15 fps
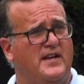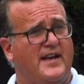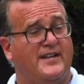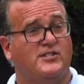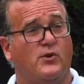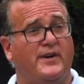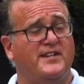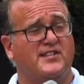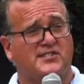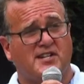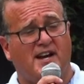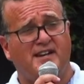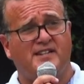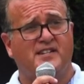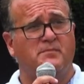And so I
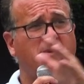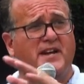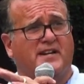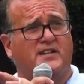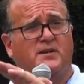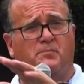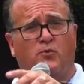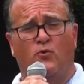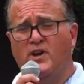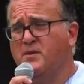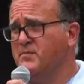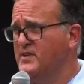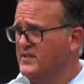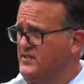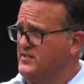decided to make an
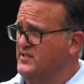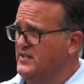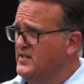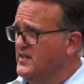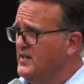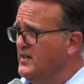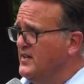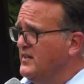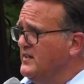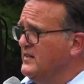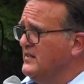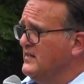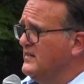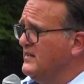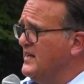appointment
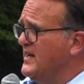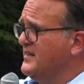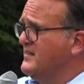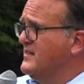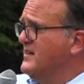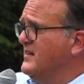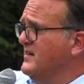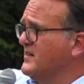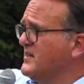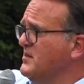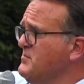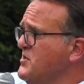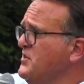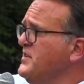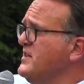at the
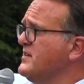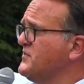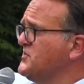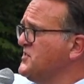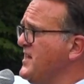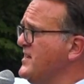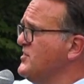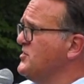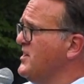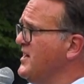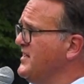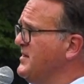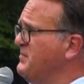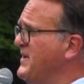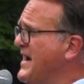community of St.
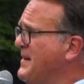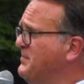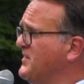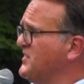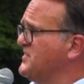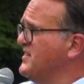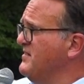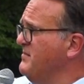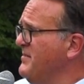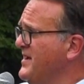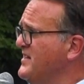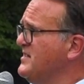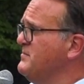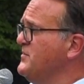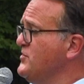John the Baptist in
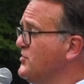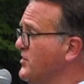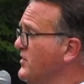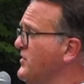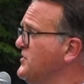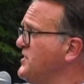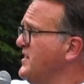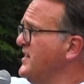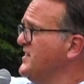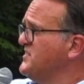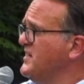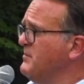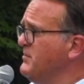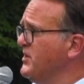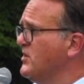Mendham, New Jersey, and I
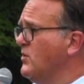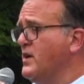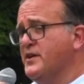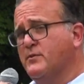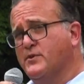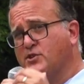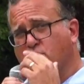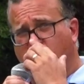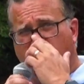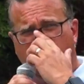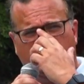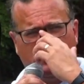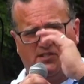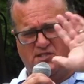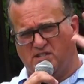said, I'm going to go on a
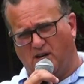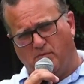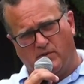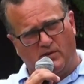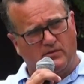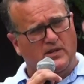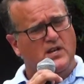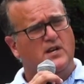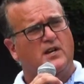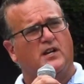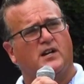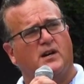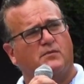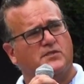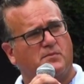retreat this summer.
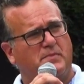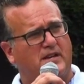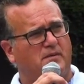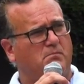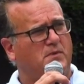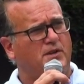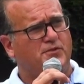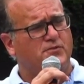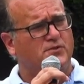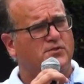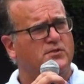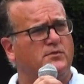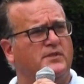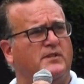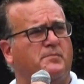It was about a month or
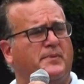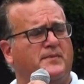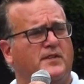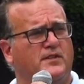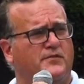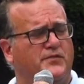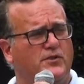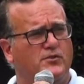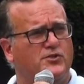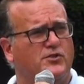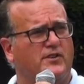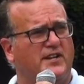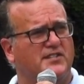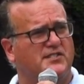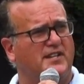two in the
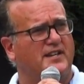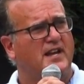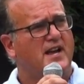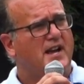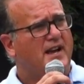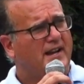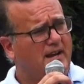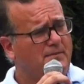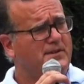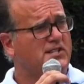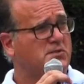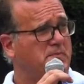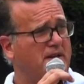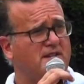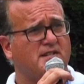future, I said, and I'm going to
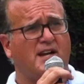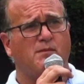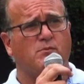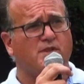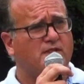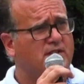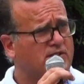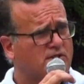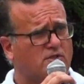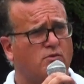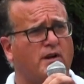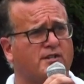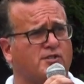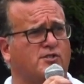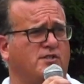spend time with this
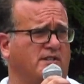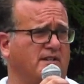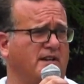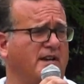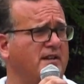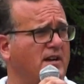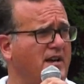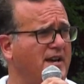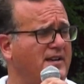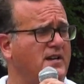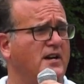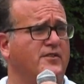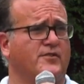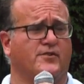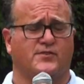question and
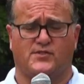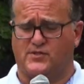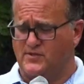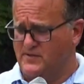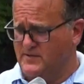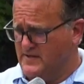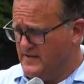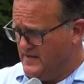others.